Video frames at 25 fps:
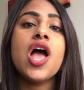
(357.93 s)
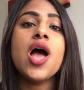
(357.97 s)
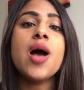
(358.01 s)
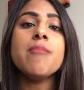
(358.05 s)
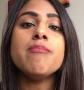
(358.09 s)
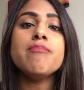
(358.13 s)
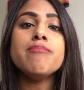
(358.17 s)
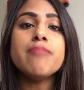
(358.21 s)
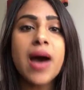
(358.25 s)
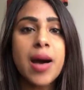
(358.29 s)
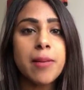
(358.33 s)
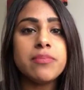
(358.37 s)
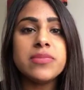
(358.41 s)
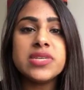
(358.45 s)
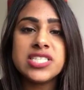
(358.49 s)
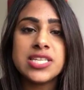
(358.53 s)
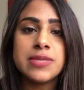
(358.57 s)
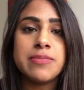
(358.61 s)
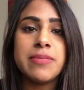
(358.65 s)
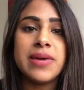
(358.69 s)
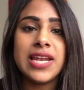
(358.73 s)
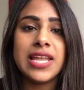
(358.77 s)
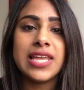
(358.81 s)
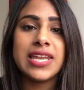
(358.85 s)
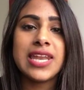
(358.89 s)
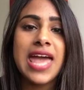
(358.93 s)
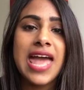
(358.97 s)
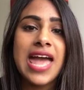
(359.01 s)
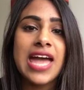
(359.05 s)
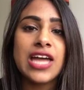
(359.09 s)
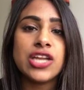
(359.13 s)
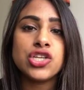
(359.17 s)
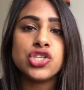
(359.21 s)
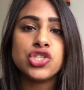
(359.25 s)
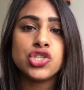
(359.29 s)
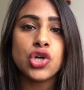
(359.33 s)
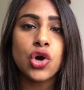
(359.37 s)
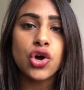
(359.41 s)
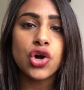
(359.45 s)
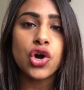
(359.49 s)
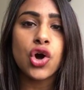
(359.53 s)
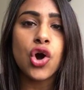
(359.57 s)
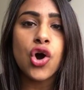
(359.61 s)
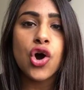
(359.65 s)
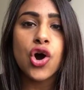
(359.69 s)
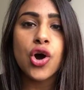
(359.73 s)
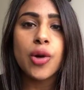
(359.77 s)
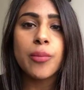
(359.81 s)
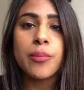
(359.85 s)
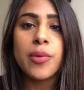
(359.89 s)

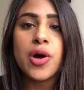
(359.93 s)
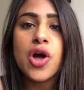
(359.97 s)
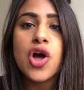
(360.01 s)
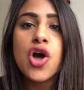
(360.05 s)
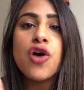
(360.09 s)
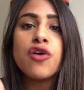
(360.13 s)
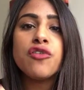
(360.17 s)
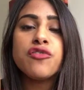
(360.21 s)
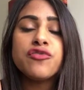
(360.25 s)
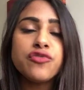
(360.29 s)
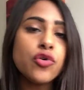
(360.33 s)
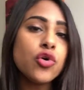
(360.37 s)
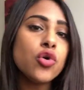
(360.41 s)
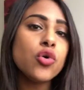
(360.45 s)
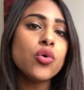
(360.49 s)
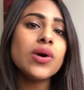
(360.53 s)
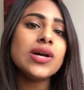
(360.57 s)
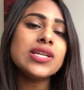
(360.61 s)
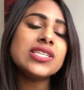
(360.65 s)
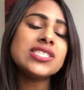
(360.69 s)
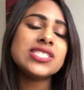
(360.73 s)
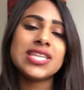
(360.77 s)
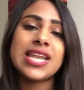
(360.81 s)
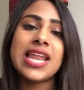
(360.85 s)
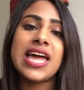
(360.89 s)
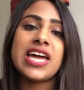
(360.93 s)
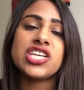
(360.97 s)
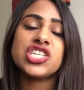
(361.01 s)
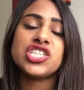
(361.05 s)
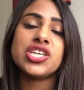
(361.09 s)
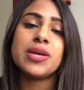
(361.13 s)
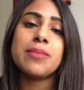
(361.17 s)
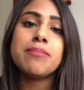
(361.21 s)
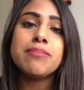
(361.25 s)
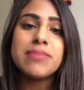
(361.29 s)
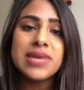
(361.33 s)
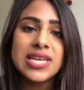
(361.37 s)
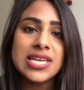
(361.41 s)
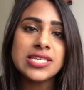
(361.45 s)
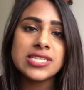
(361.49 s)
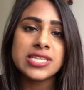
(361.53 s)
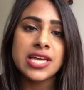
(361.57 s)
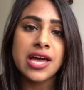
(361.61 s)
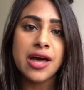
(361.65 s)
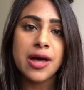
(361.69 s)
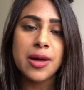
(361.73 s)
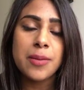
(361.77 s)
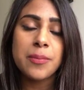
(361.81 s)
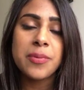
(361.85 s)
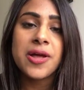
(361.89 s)

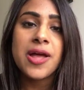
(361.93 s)
mumtomillionaire.com/meetup.